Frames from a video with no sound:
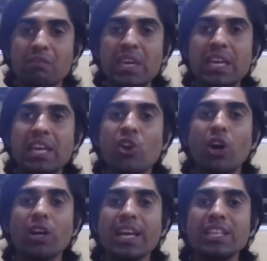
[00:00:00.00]
we
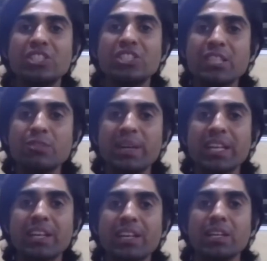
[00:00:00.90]
cannot like change
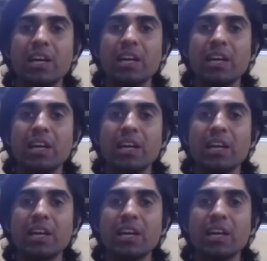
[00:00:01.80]
material